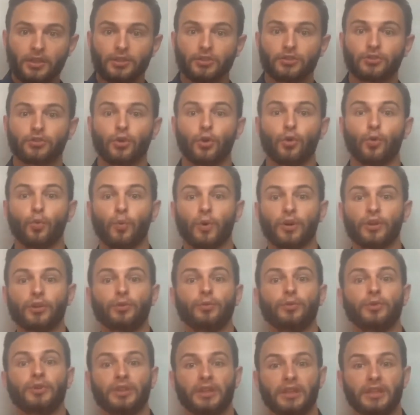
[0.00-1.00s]
So what
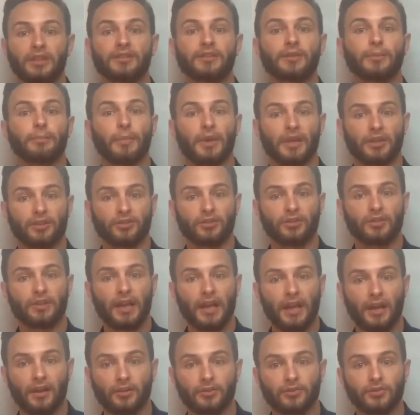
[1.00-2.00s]
you will need to measure the
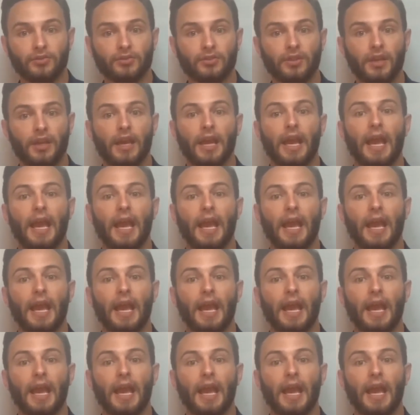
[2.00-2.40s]
house,